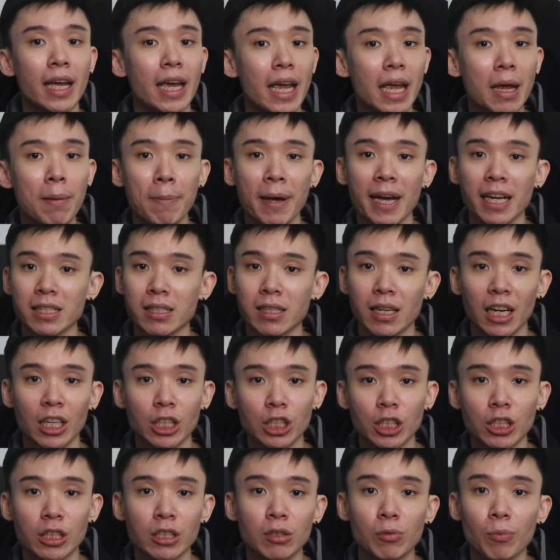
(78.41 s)
Apex
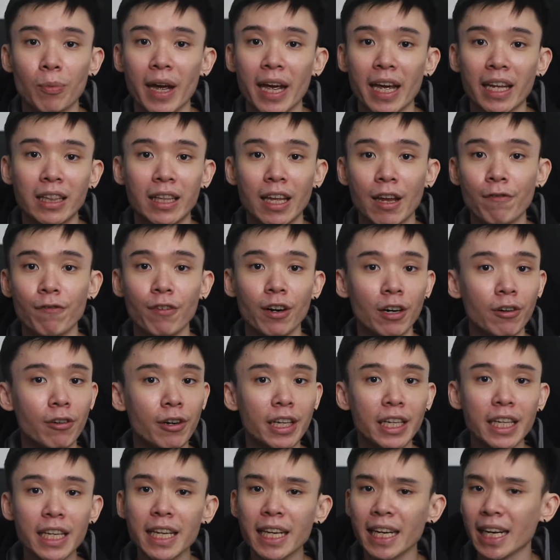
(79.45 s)
Legends, where they've
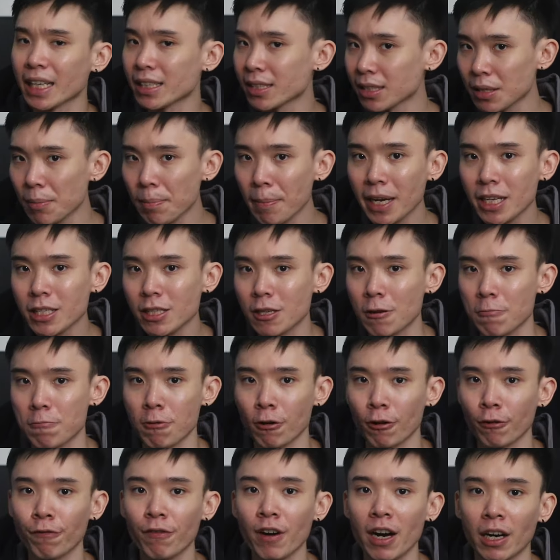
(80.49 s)
already customized the
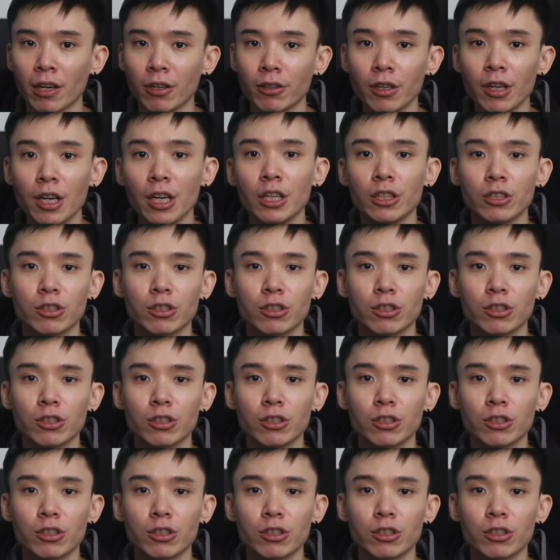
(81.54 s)
profile,